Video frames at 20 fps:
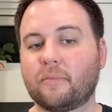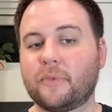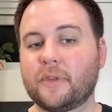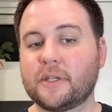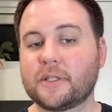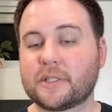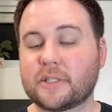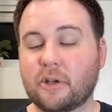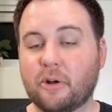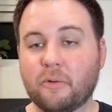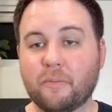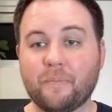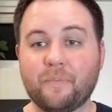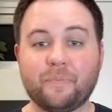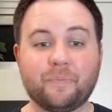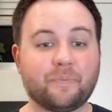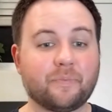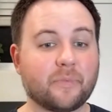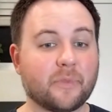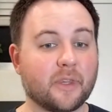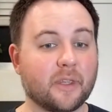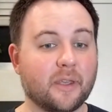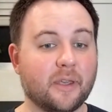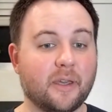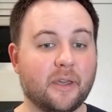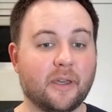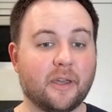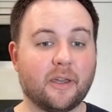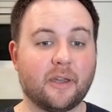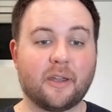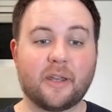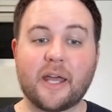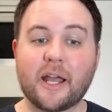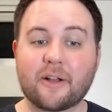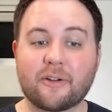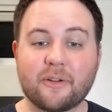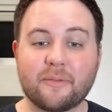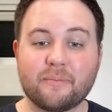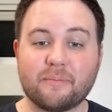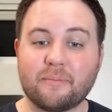So, and
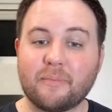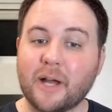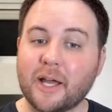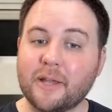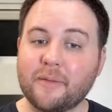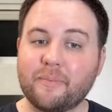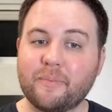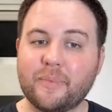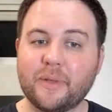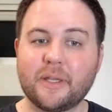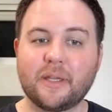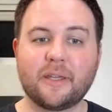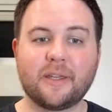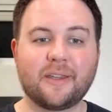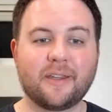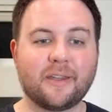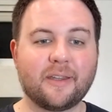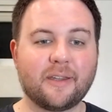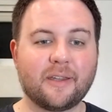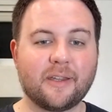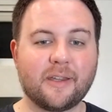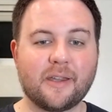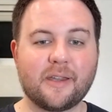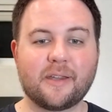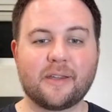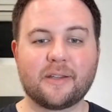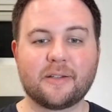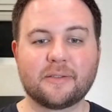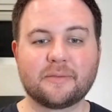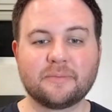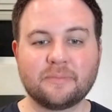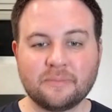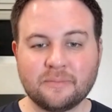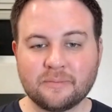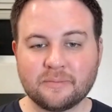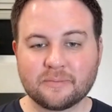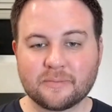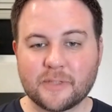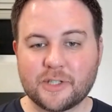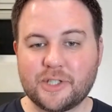Eklund might be in
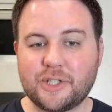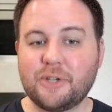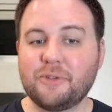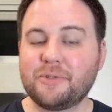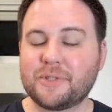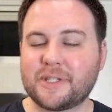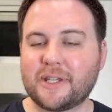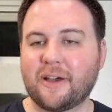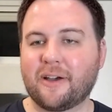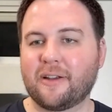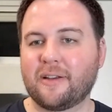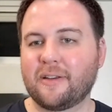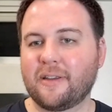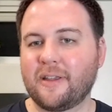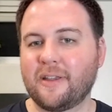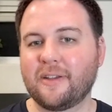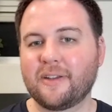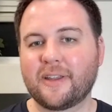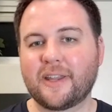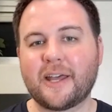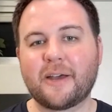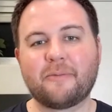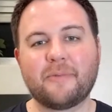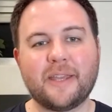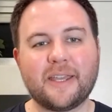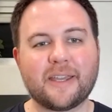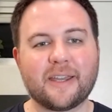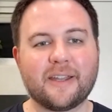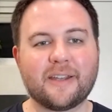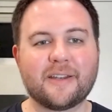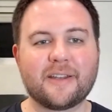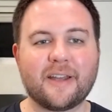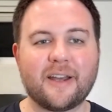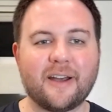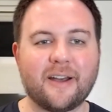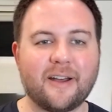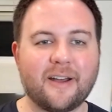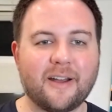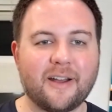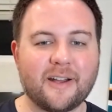Tucson that weekend
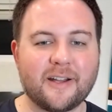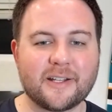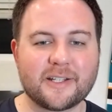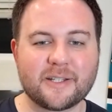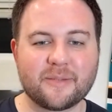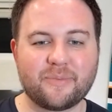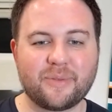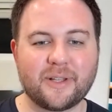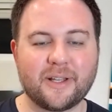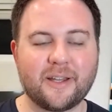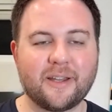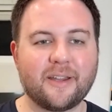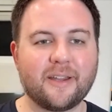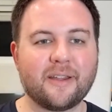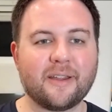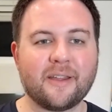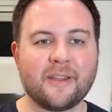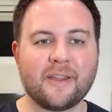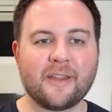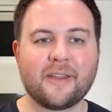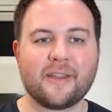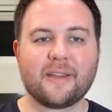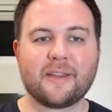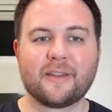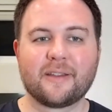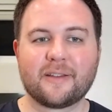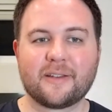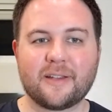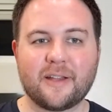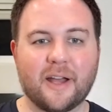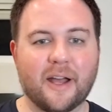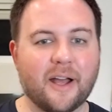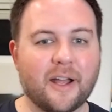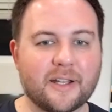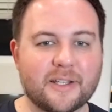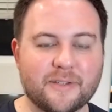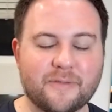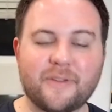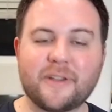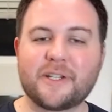to play, to
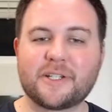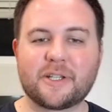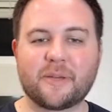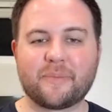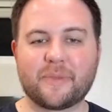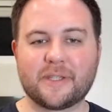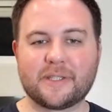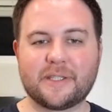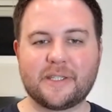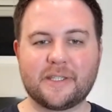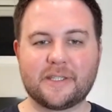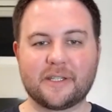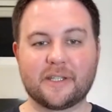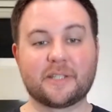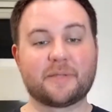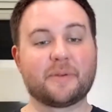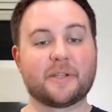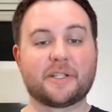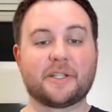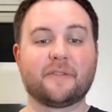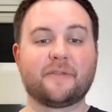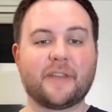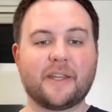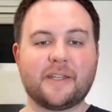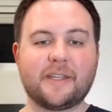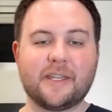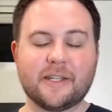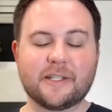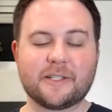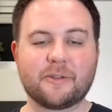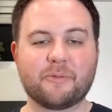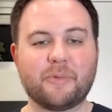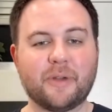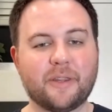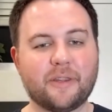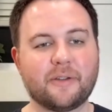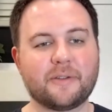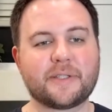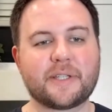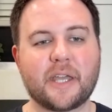finish up the season, especially if they need to win
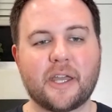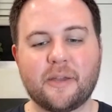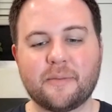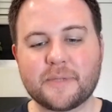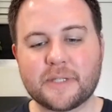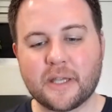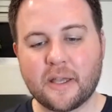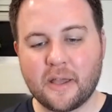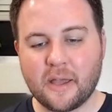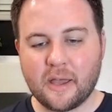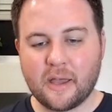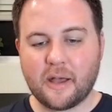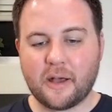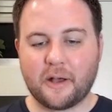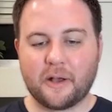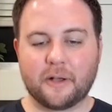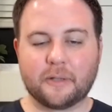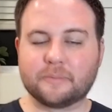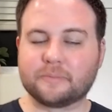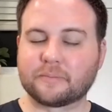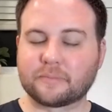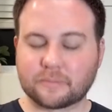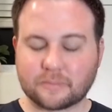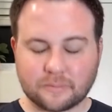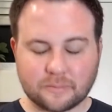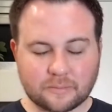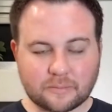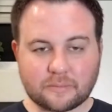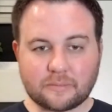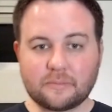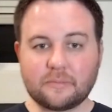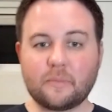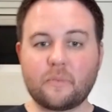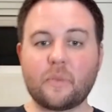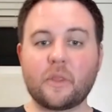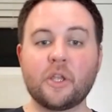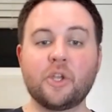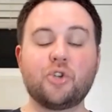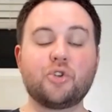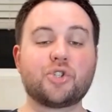those games.
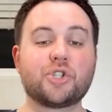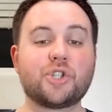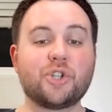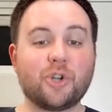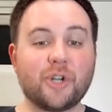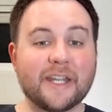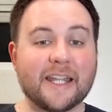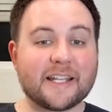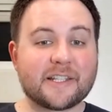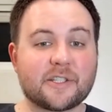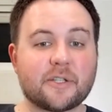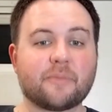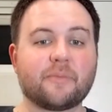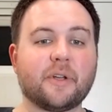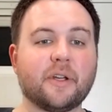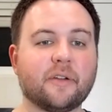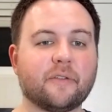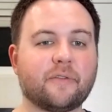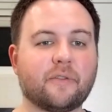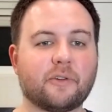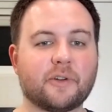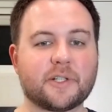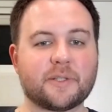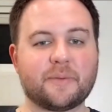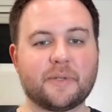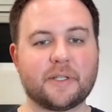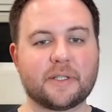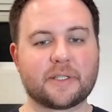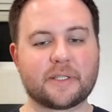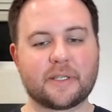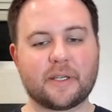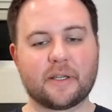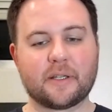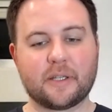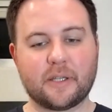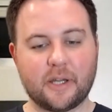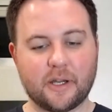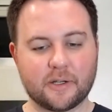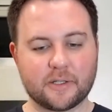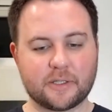You should get some reinforcements
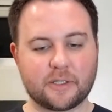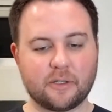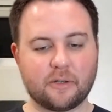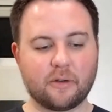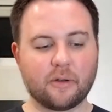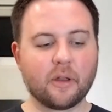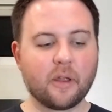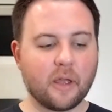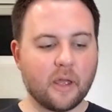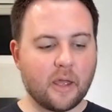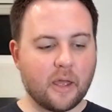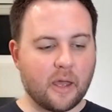here soon.